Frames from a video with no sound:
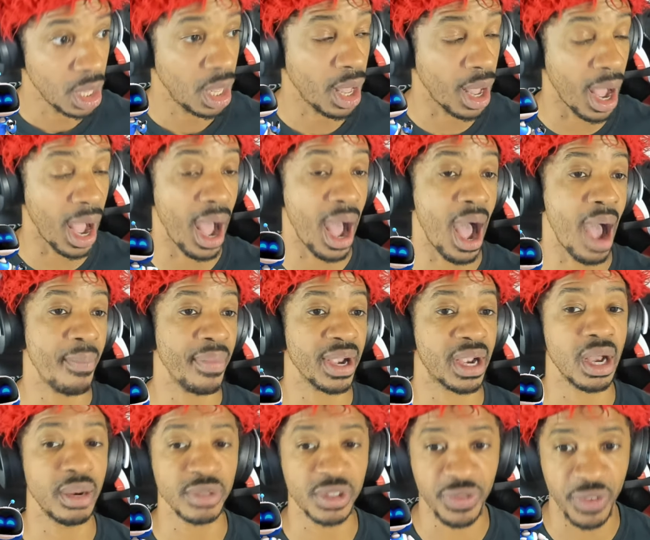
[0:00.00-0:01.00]
um, it
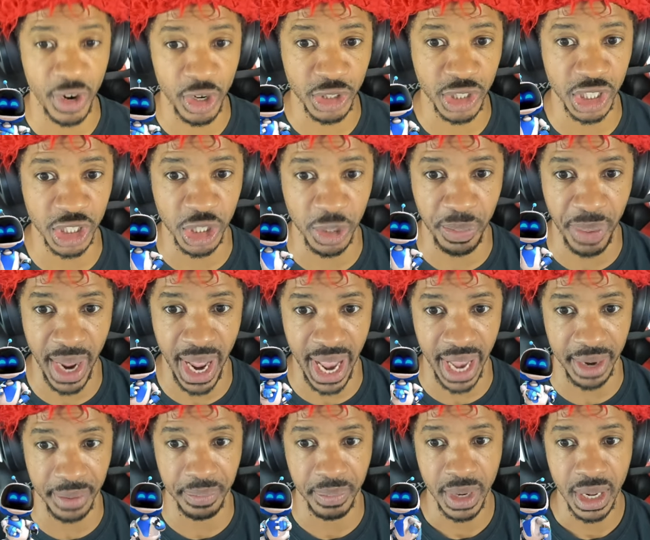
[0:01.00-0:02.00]
comes first in
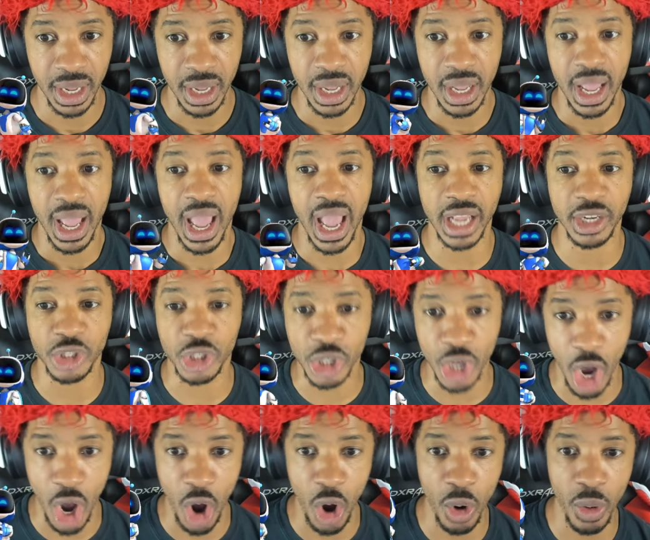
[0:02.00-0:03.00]
Japan. And
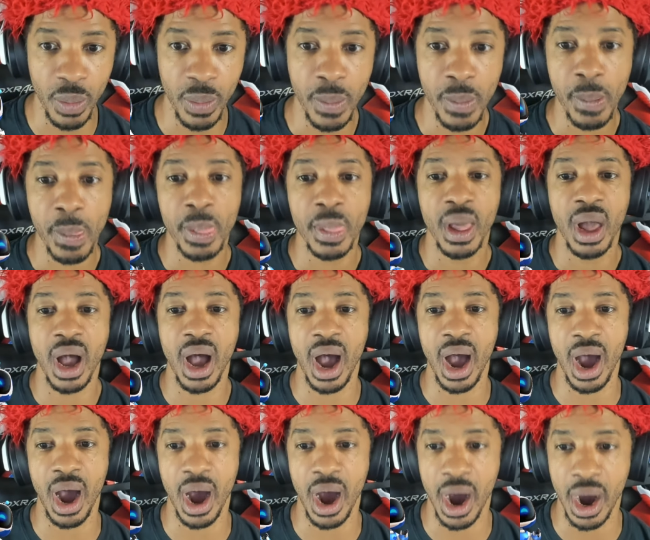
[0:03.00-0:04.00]
so,
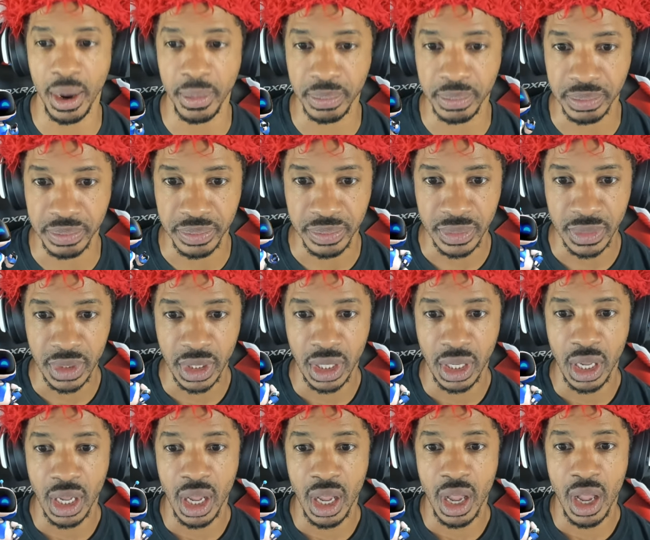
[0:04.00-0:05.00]
um,
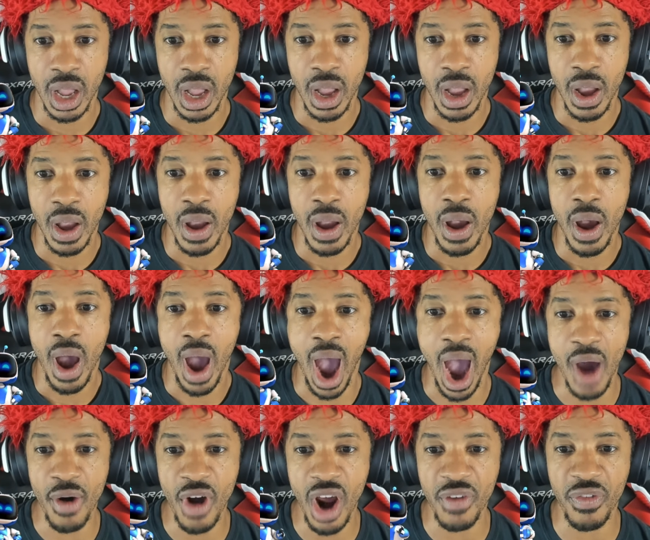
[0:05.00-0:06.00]

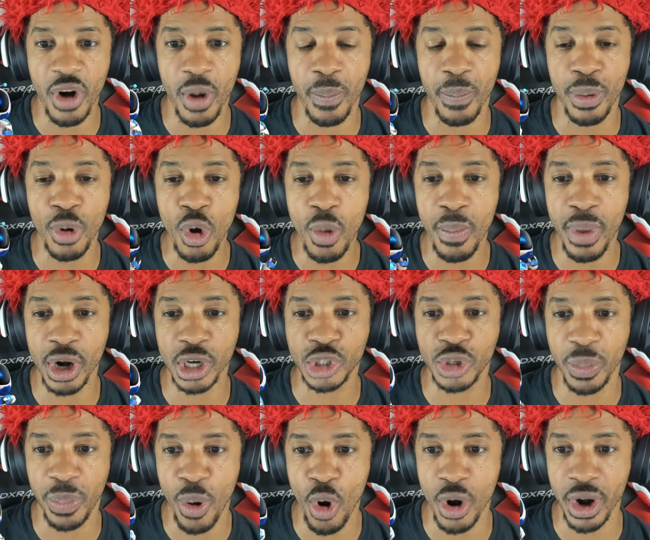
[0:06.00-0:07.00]
however, Bloomberg's
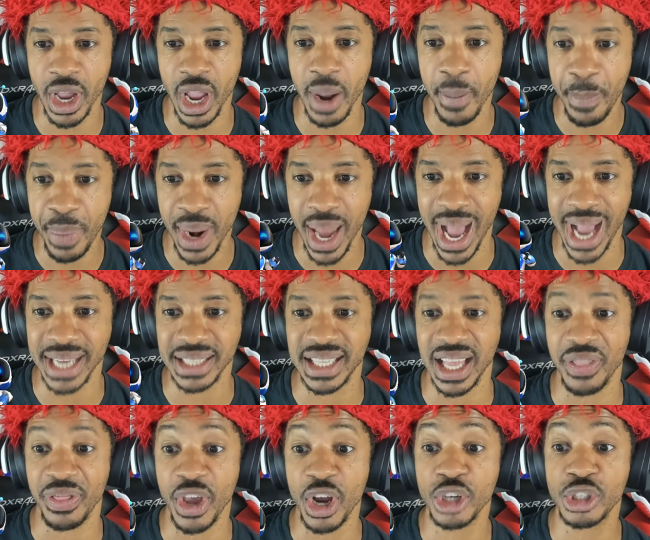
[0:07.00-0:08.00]
reporting implies
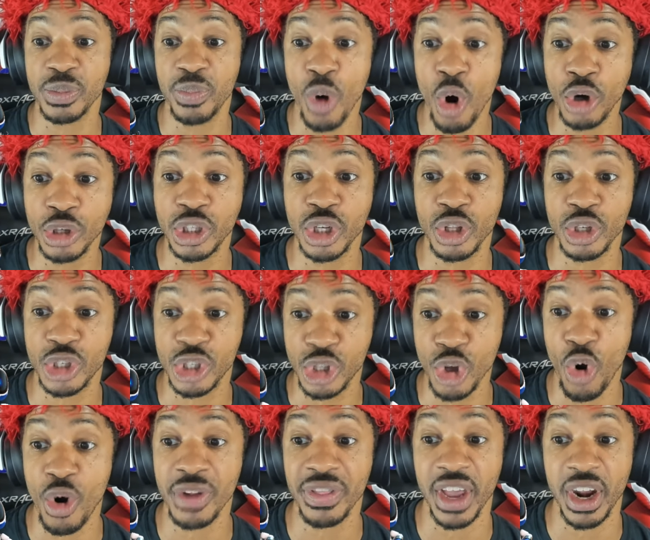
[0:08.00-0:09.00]
that there's more to the
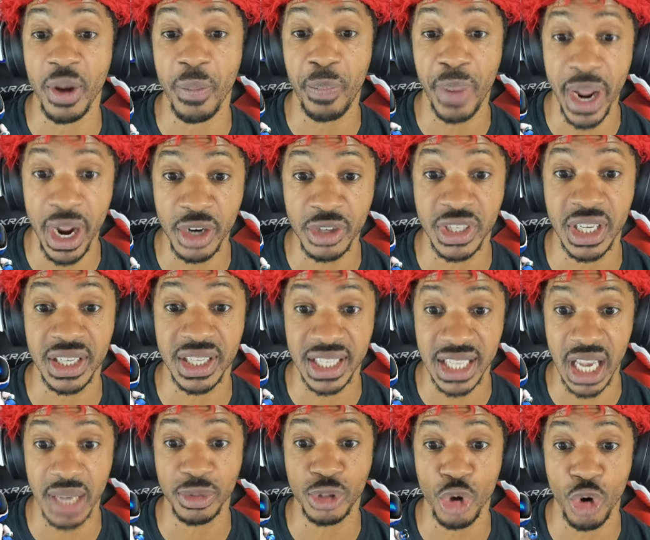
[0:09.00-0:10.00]
story than appearances
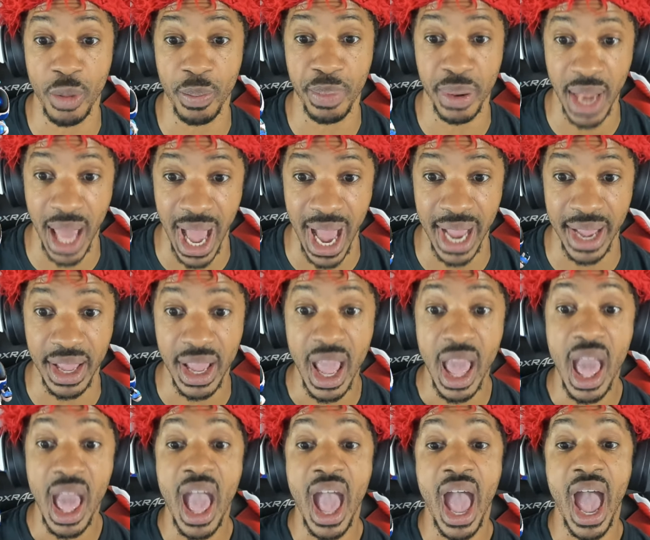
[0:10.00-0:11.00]
seem to imply.
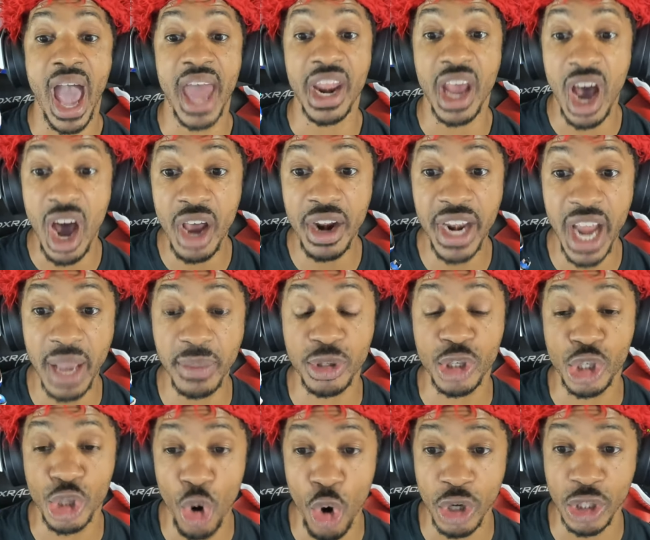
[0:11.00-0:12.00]
An unnamed
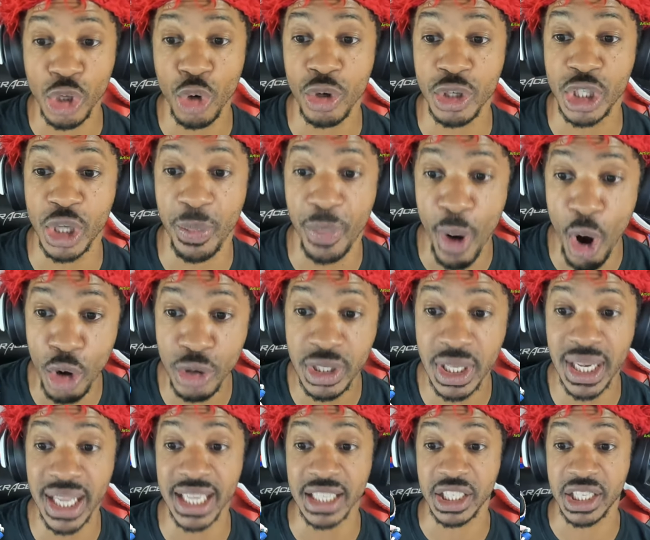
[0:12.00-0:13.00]
source, who is
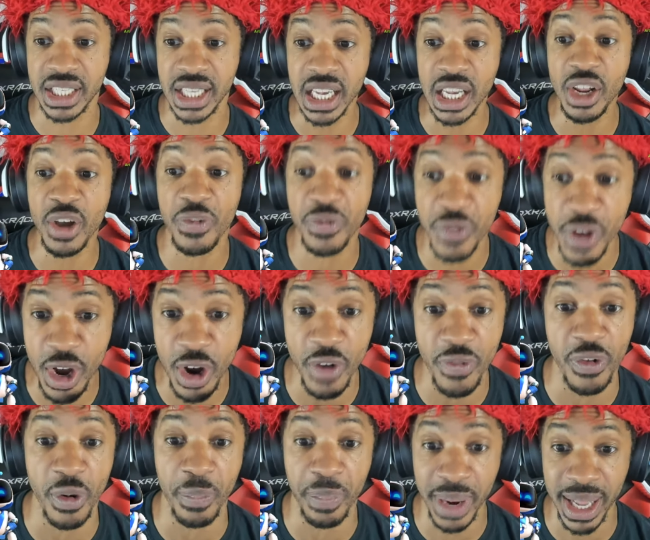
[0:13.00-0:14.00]
supposedly a senior figure
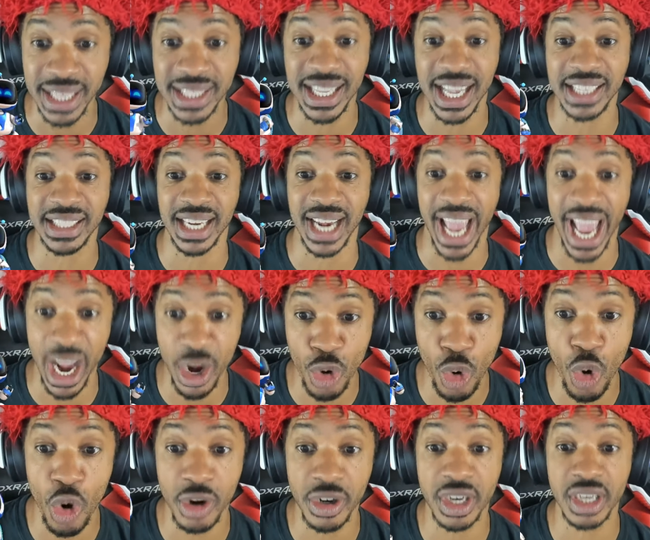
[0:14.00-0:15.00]
from PlayStation
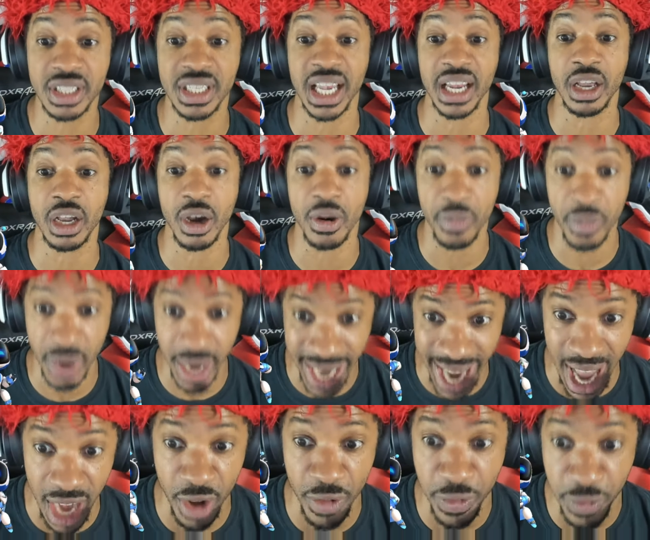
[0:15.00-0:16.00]
headquarters in
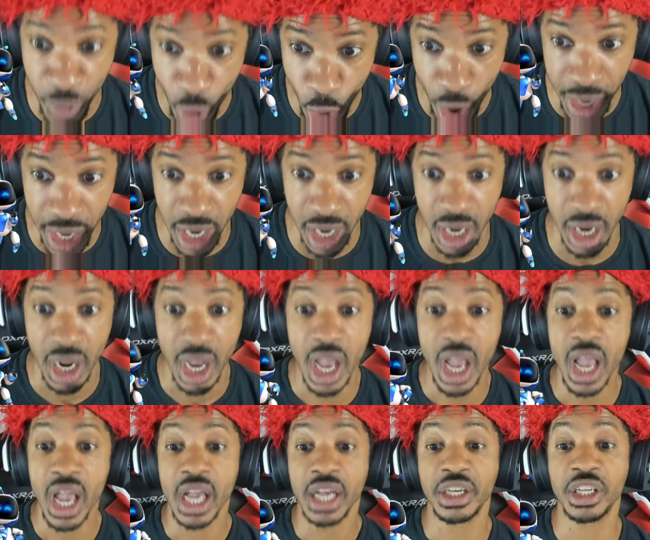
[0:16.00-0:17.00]
California,
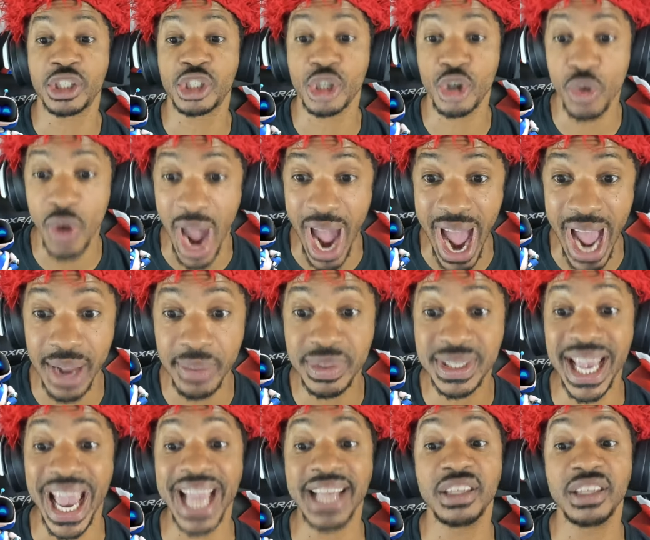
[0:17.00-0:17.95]
describes a